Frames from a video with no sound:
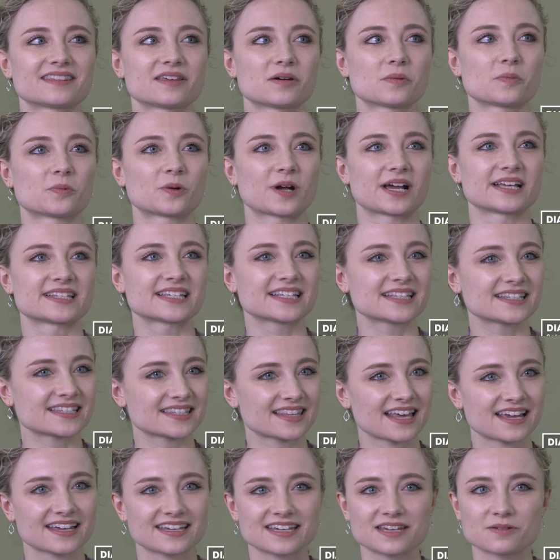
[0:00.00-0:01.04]
The presence
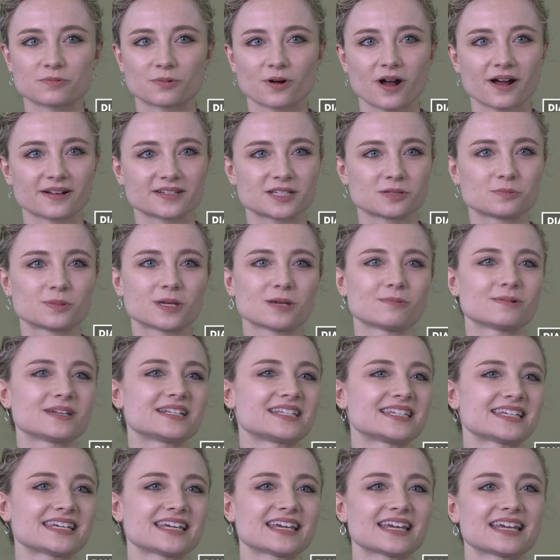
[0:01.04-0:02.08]
that he brought to
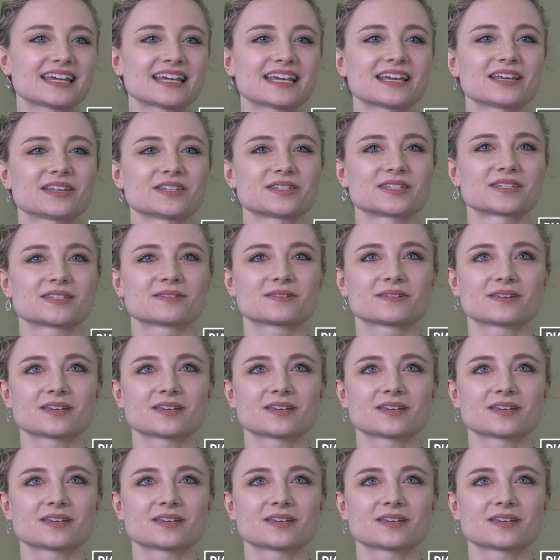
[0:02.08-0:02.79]
PBT, he's,